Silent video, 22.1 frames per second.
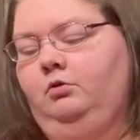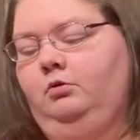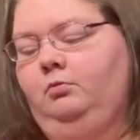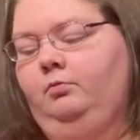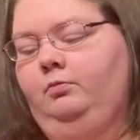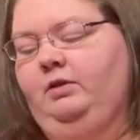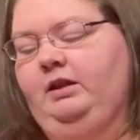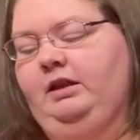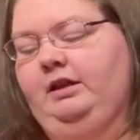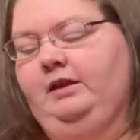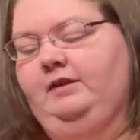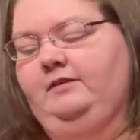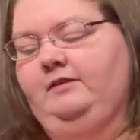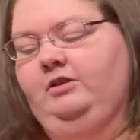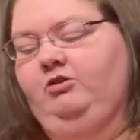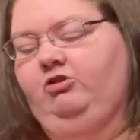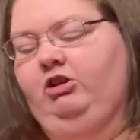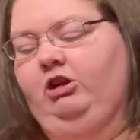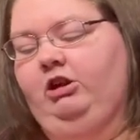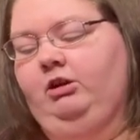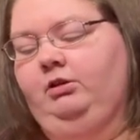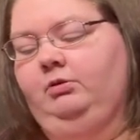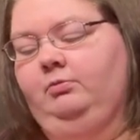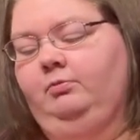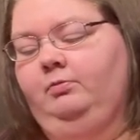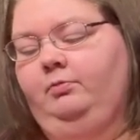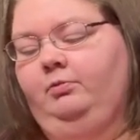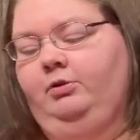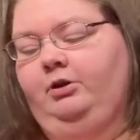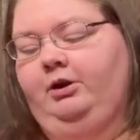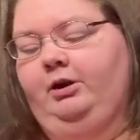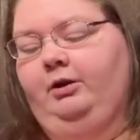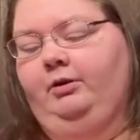Bendy Stitchy
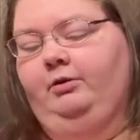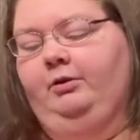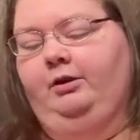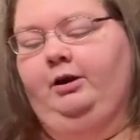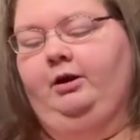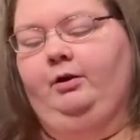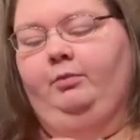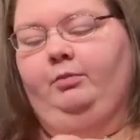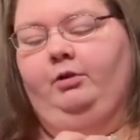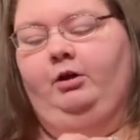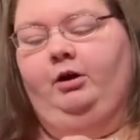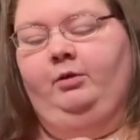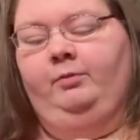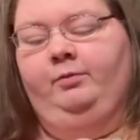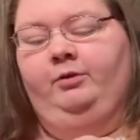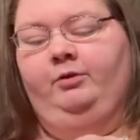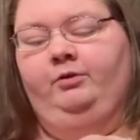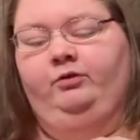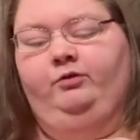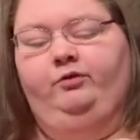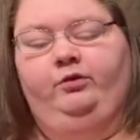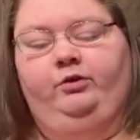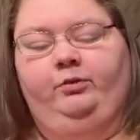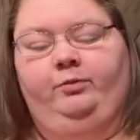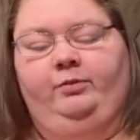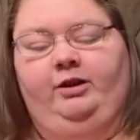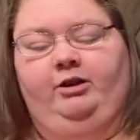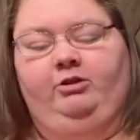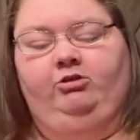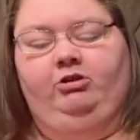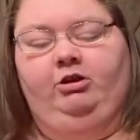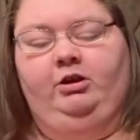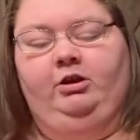put out like a blog post for our
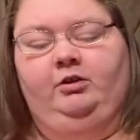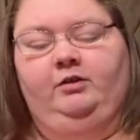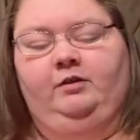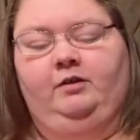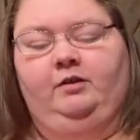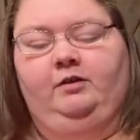Patreons.